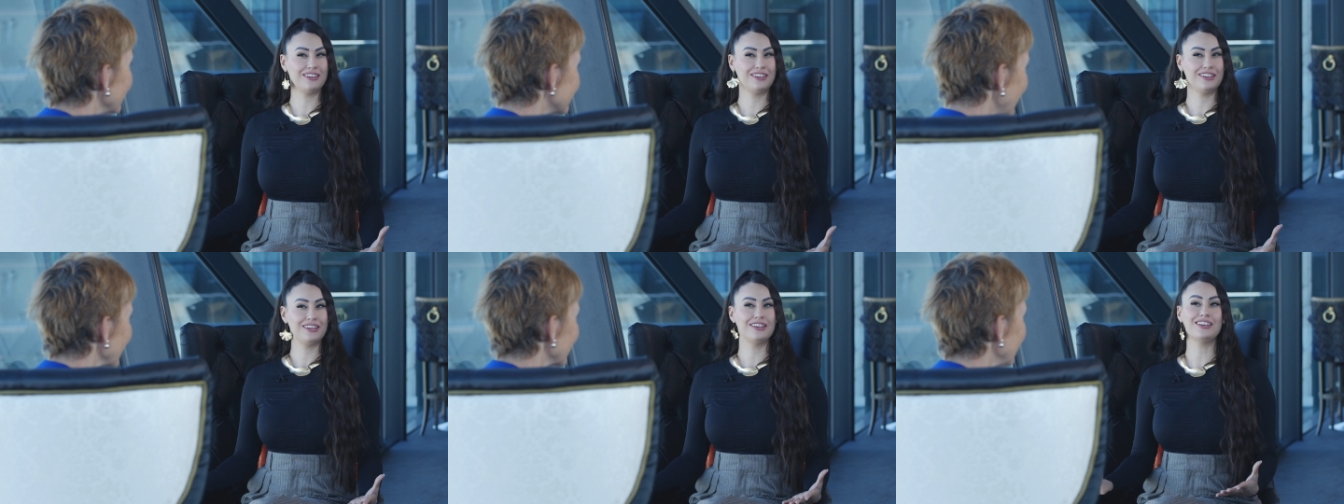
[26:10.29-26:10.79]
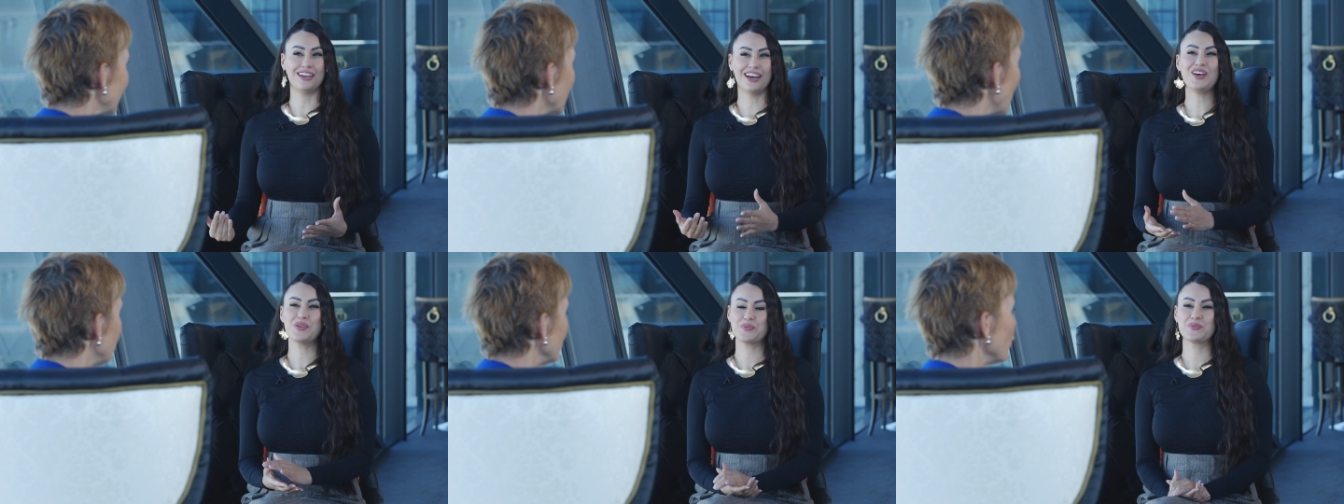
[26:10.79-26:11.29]
exactly.
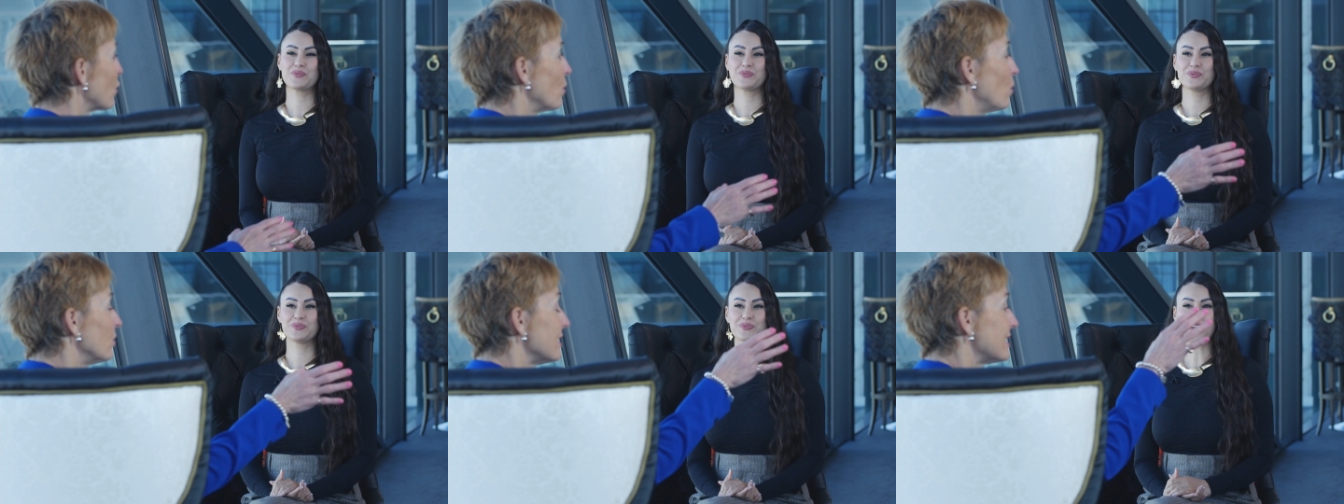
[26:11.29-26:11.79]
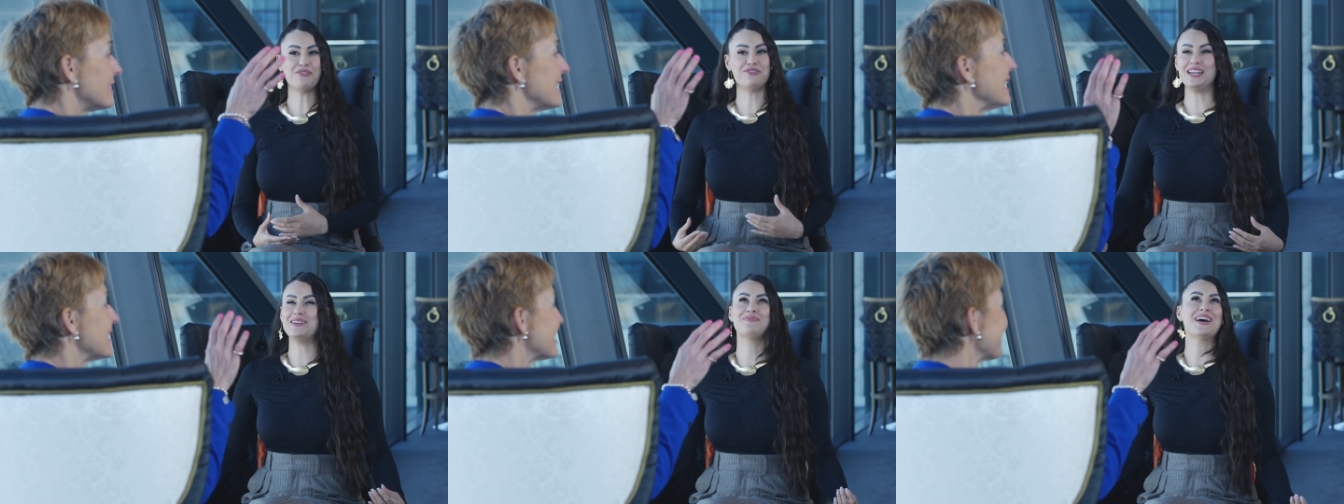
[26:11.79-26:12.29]
Yeah. But you can I'm
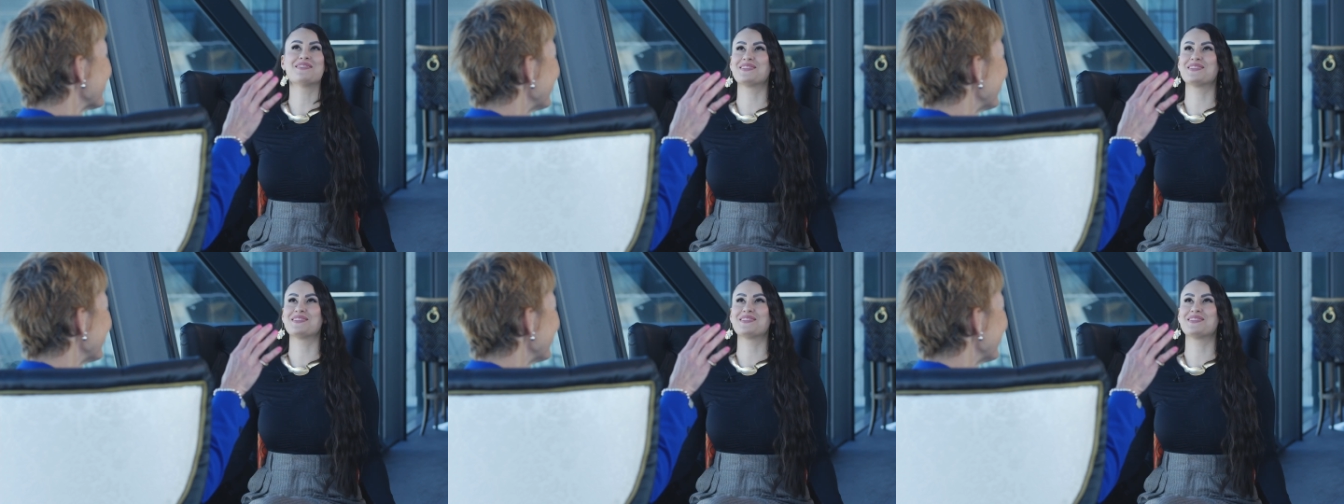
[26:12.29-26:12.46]
feeling better